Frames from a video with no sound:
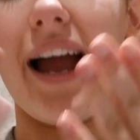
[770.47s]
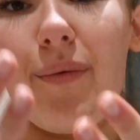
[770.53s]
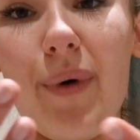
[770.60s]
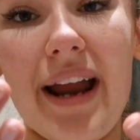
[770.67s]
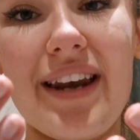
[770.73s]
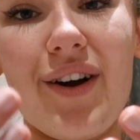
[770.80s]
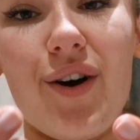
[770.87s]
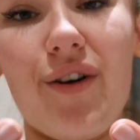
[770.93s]
I
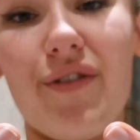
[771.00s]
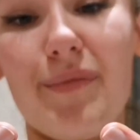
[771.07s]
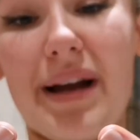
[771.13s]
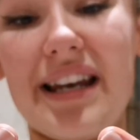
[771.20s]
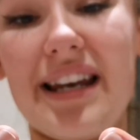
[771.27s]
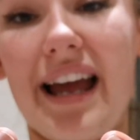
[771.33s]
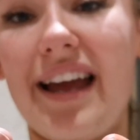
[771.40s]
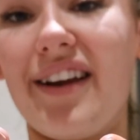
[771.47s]
went over
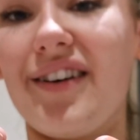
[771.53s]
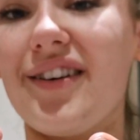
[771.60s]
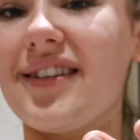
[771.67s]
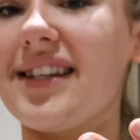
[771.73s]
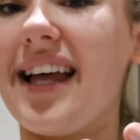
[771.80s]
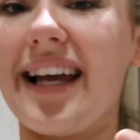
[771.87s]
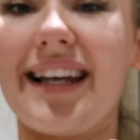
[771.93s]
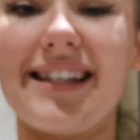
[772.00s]
my nails.
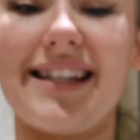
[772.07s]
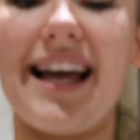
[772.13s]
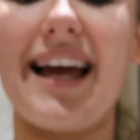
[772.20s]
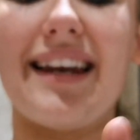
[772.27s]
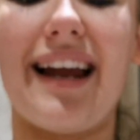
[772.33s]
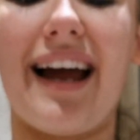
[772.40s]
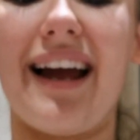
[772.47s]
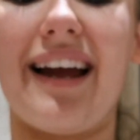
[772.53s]
Like I
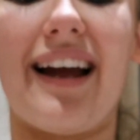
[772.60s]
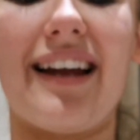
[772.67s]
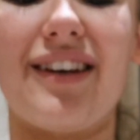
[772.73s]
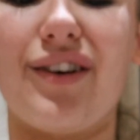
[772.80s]
said, I